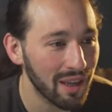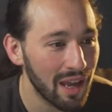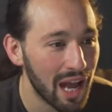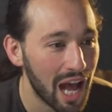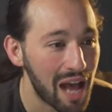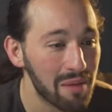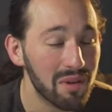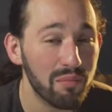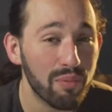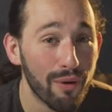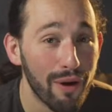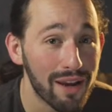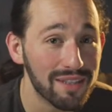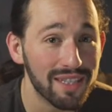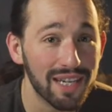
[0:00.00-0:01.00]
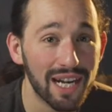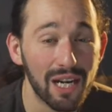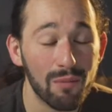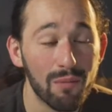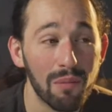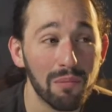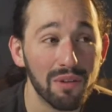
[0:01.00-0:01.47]
I'm impressed that I
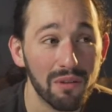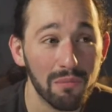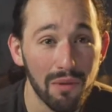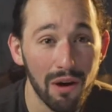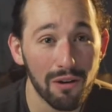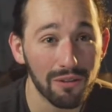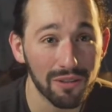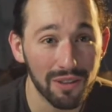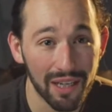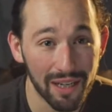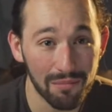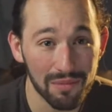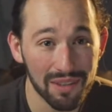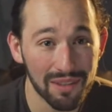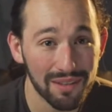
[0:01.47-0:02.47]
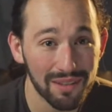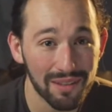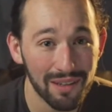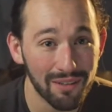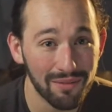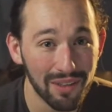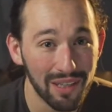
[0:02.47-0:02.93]
remember the model names
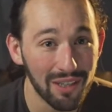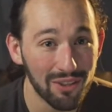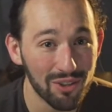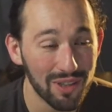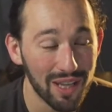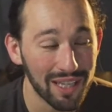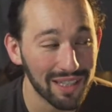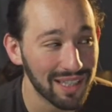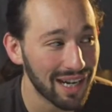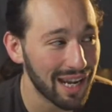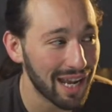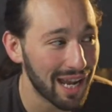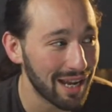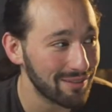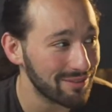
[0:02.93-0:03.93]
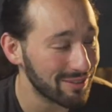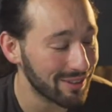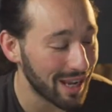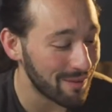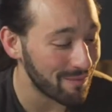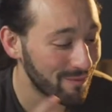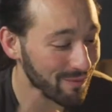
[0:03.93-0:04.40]
of each light that I have.
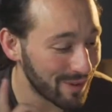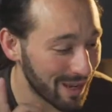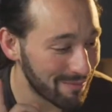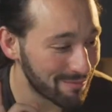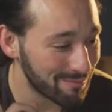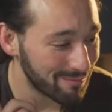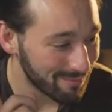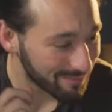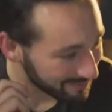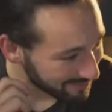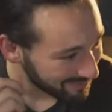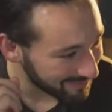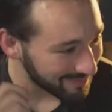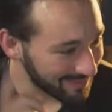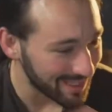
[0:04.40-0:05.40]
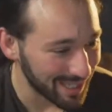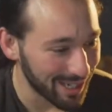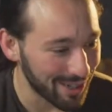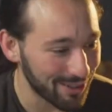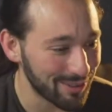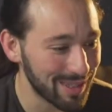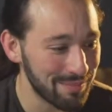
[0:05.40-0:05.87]
I'm
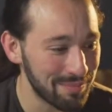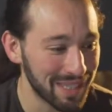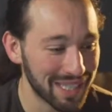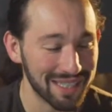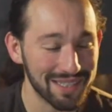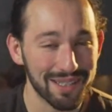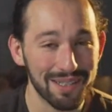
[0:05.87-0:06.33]
because all these